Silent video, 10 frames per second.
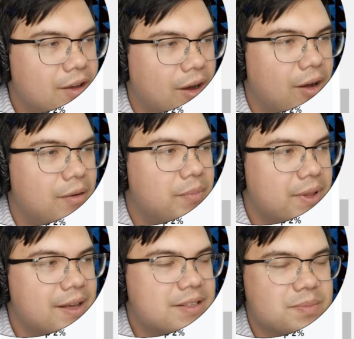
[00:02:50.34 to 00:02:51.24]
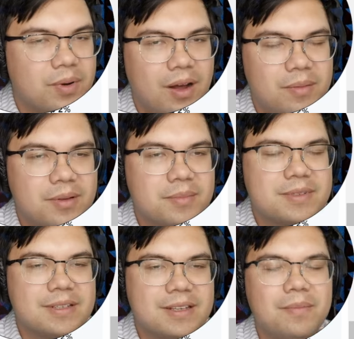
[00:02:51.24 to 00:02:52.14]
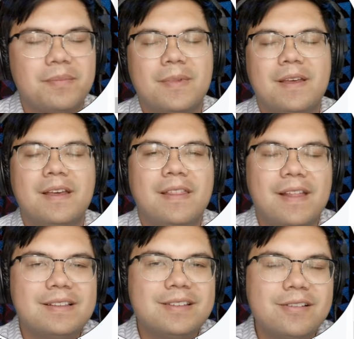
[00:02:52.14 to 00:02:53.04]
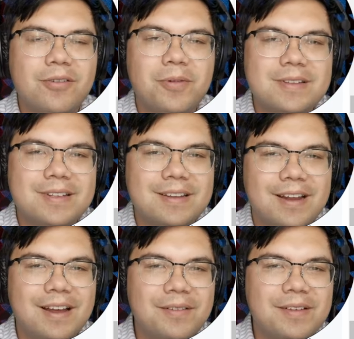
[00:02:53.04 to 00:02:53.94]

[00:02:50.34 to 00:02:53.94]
complex problems. Yep, that's another reason.